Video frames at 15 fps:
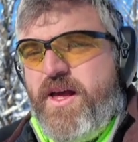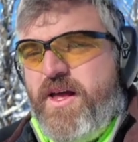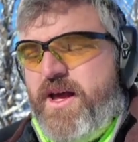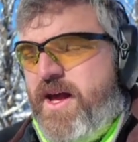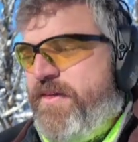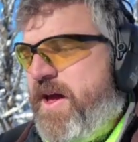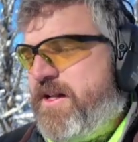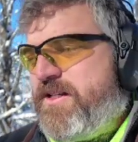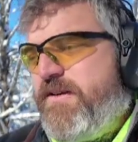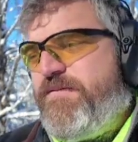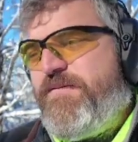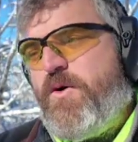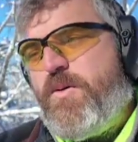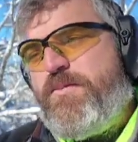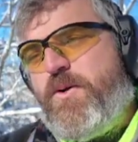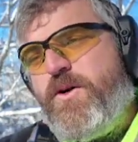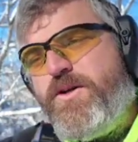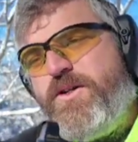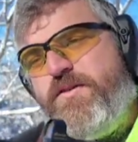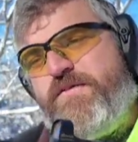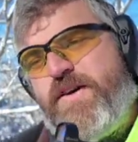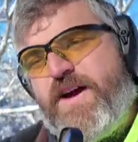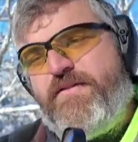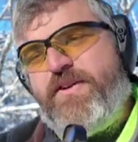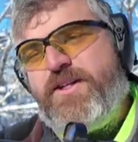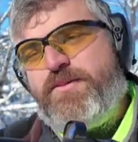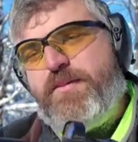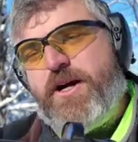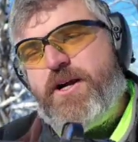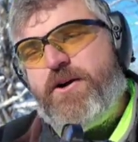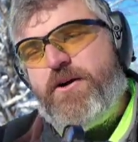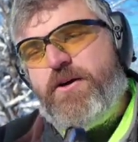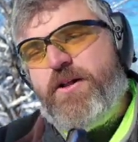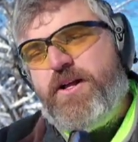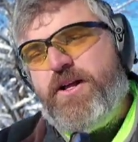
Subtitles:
And that's a 4.25 inch barrel